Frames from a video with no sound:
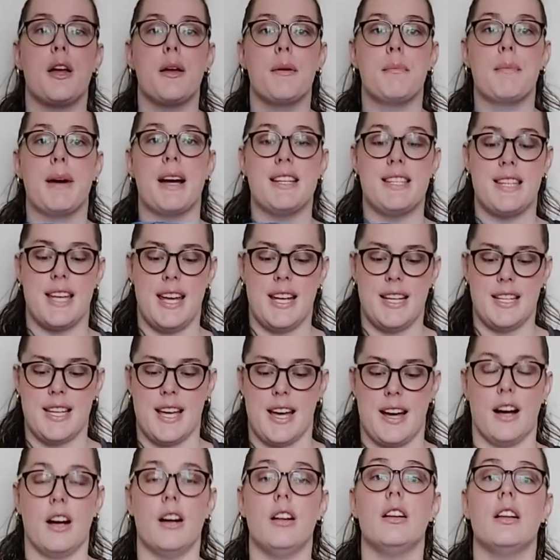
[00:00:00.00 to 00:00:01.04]
my tea
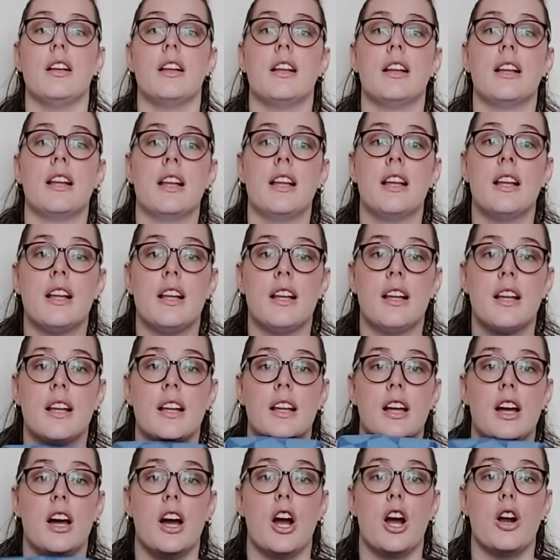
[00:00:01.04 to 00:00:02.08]
towel
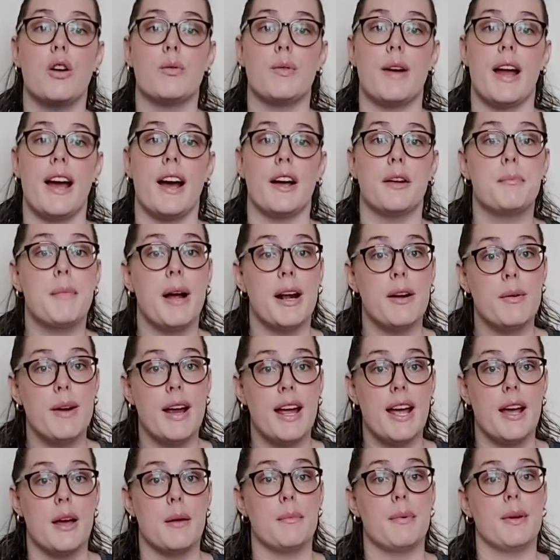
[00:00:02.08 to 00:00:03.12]
around my
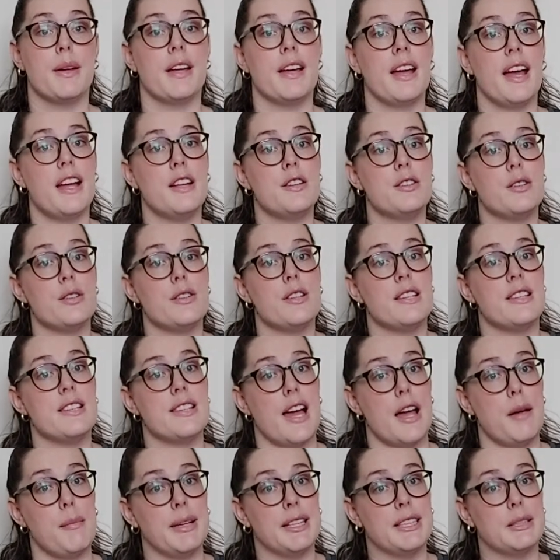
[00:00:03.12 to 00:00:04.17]
ramp and do the
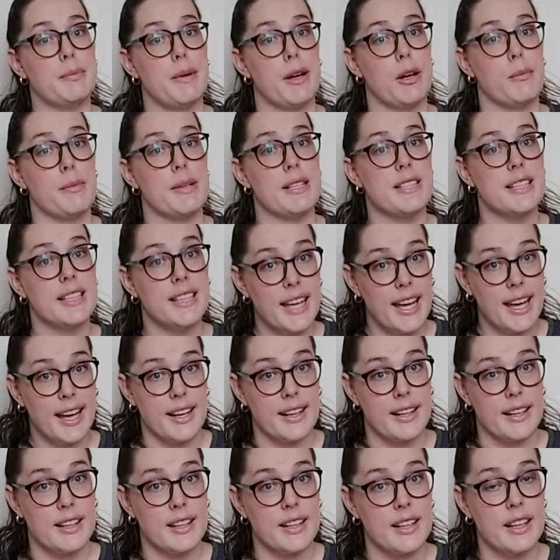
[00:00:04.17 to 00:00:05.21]
same experiment
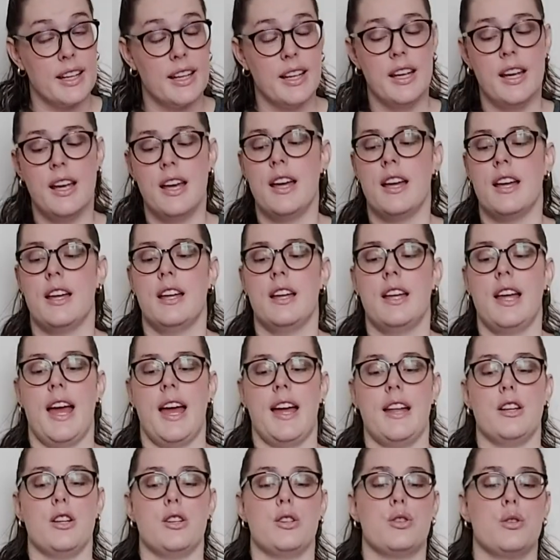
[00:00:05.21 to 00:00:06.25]
again.
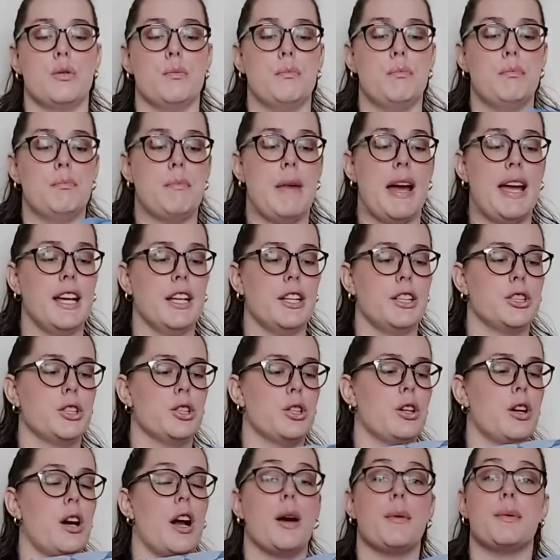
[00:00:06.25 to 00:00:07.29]
And to make
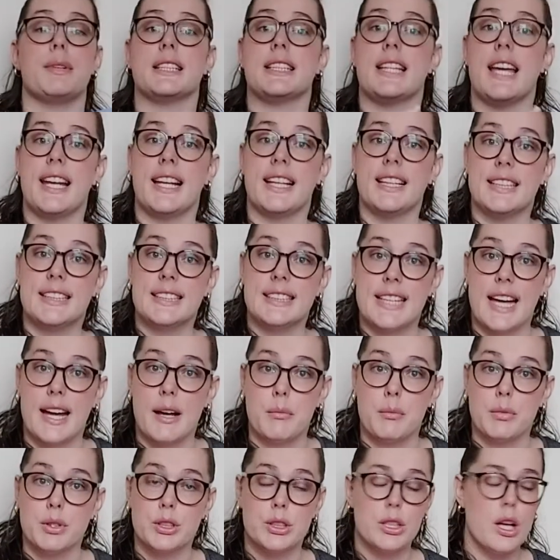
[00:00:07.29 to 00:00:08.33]
sure I was getting the
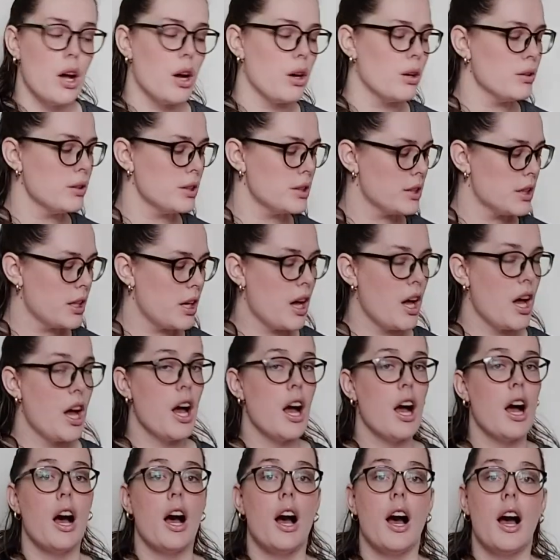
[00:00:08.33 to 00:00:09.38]
same results,
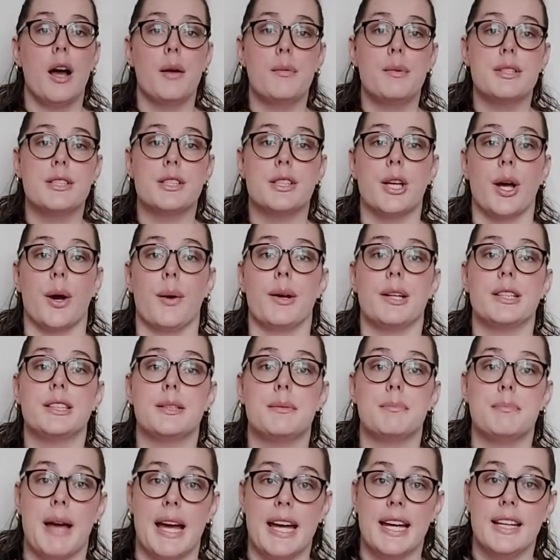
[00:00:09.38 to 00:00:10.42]
I was going to
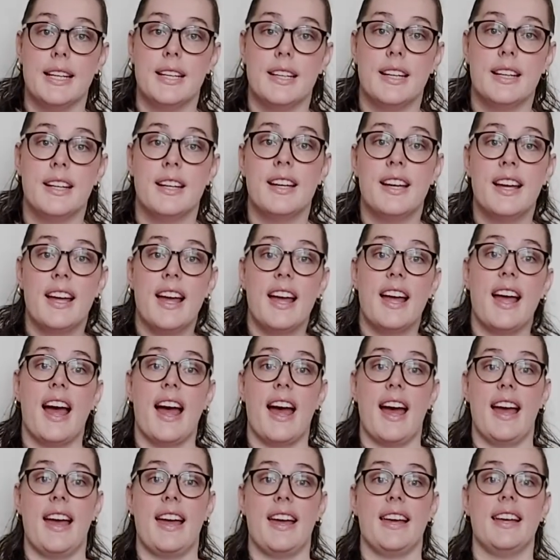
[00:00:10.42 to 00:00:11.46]
make
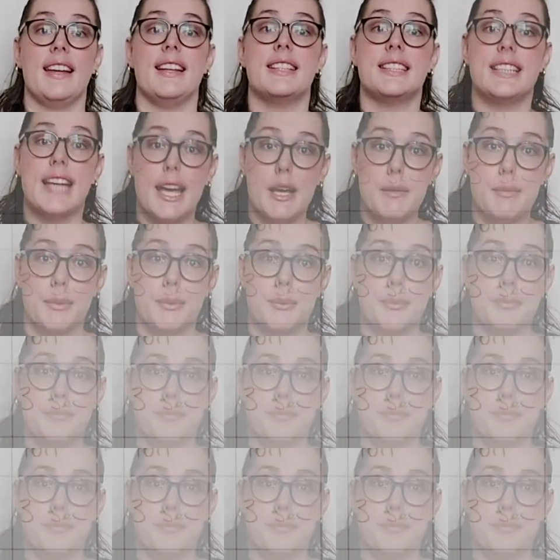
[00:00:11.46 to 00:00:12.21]
a table.